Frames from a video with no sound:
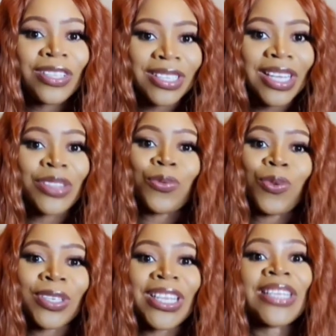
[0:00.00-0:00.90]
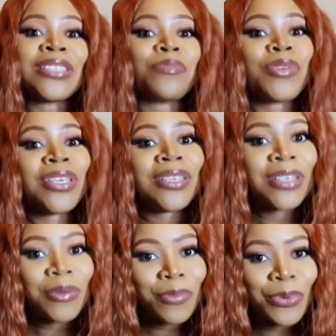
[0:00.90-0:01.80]
other than the one that is
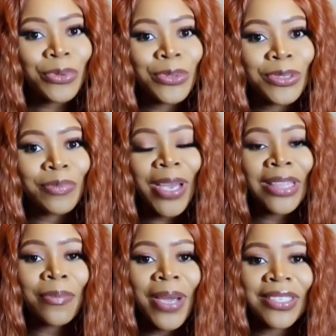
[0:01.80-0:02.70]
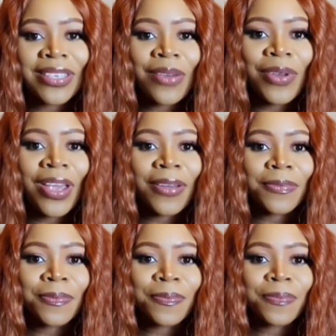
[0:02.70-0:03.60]
being produced by the bacteria.